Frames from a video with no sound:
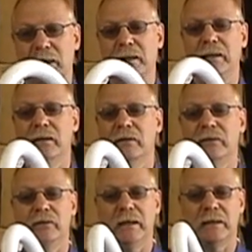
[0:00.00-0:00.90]
I
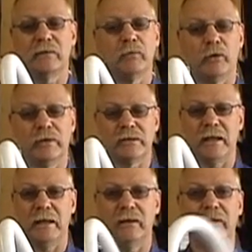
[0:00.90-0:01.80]
guarantee you I can pull this
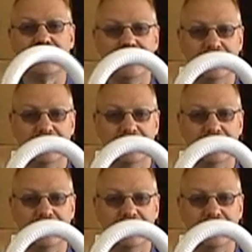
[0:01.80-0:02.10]
tight enough so